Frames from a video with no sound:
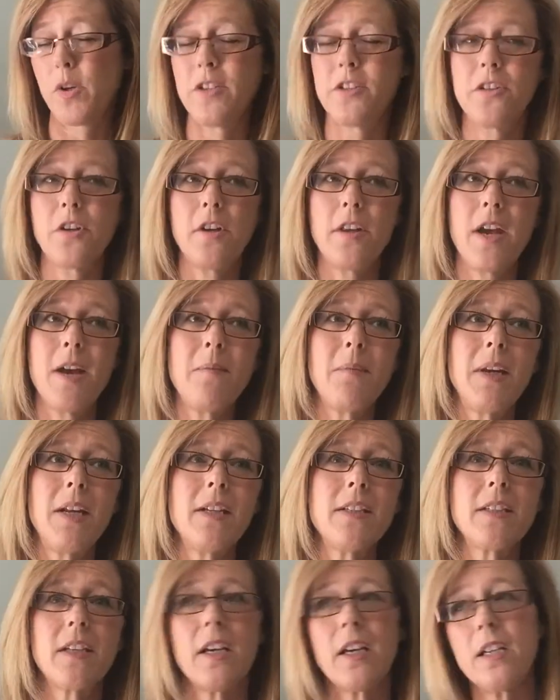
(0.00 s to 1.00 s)
So that means
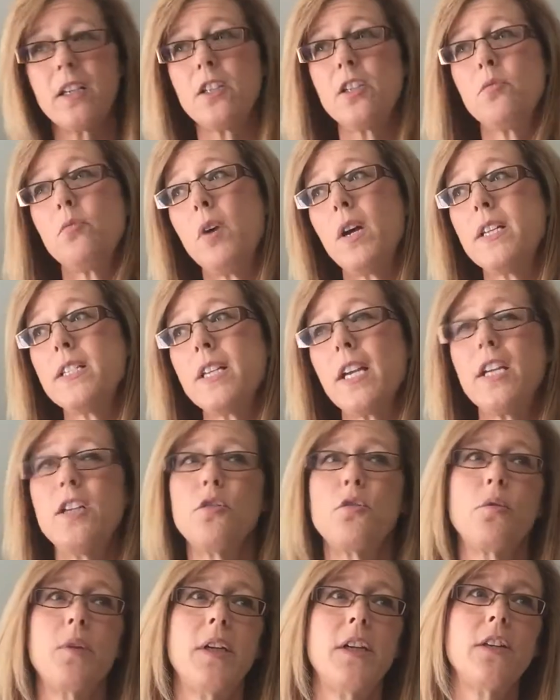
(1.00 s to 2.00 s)
that one day you
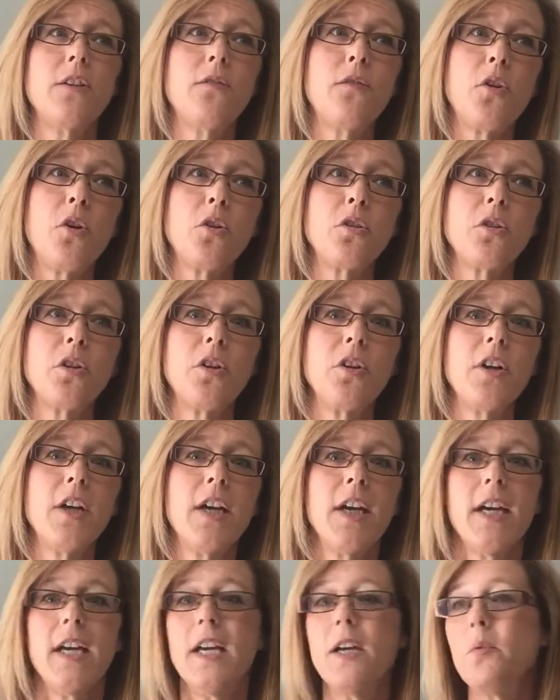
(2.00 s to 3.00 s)
created a folder,
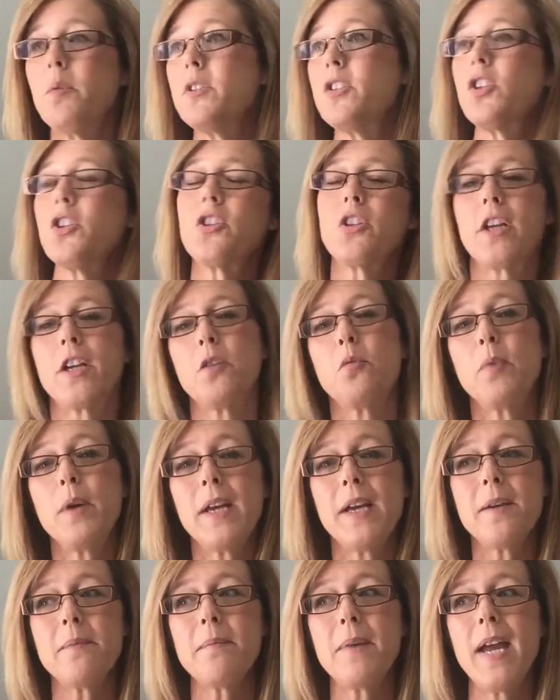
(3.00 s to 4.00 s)
it was just on a
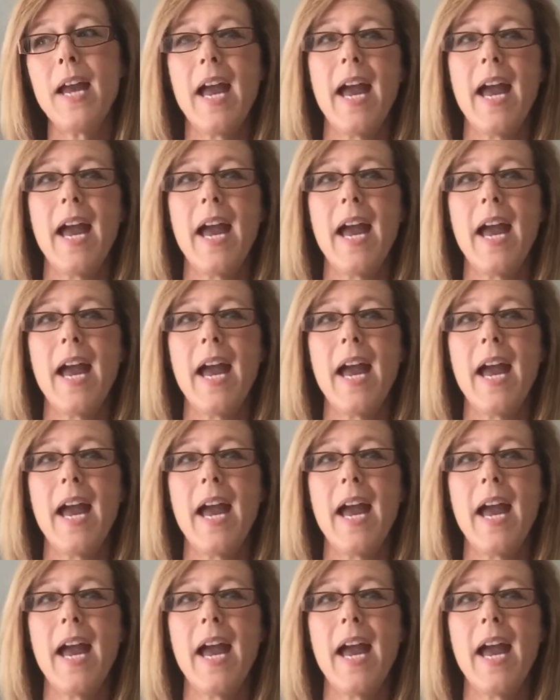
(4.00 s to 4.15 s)
whim,